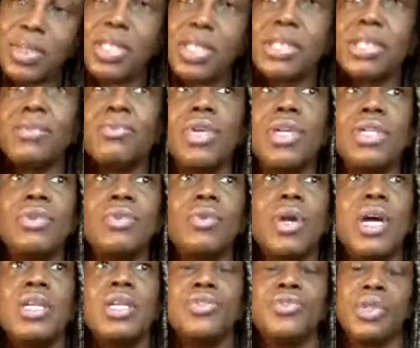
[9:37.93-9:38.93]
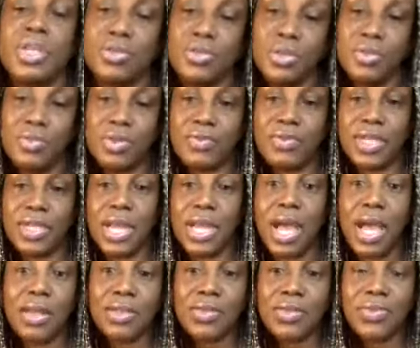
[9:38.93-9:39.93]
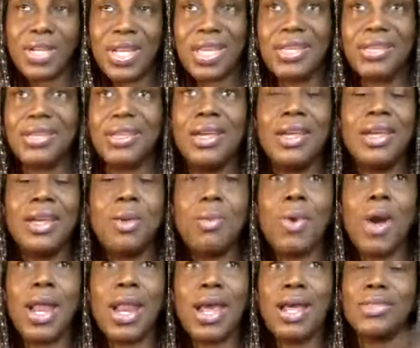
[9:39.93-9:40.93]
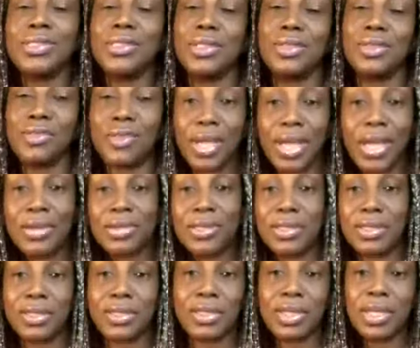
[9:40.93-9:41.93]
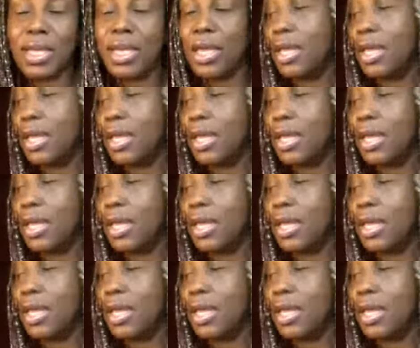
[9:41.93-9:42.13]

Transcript: but it can run you $100, $150 for like one ounce to three ounces.